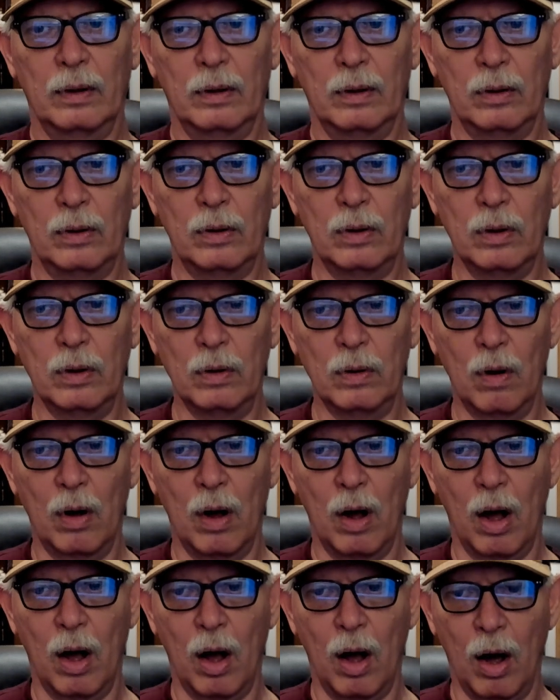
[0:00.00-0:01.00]
who
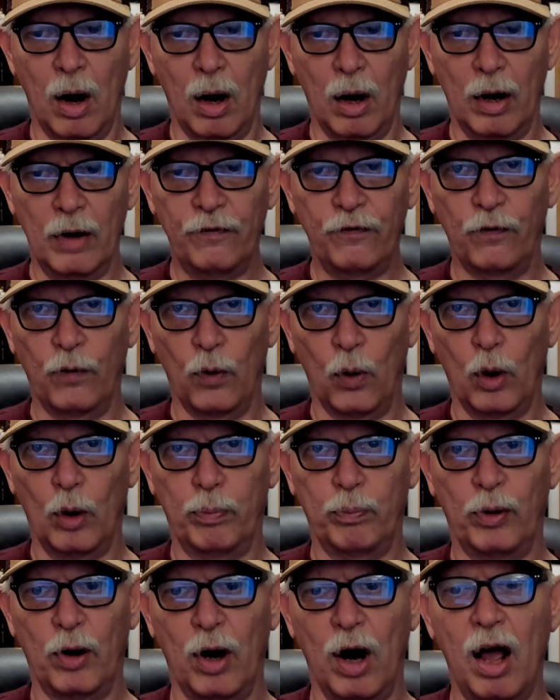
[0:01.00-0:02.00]
are for
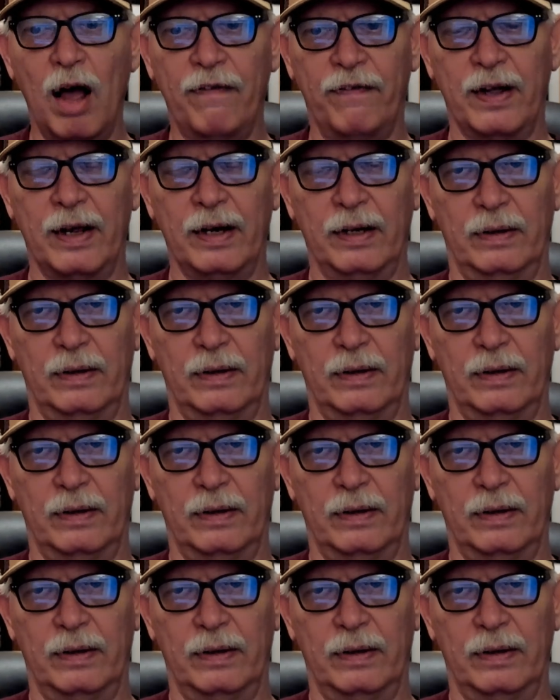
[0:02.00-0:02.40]
profit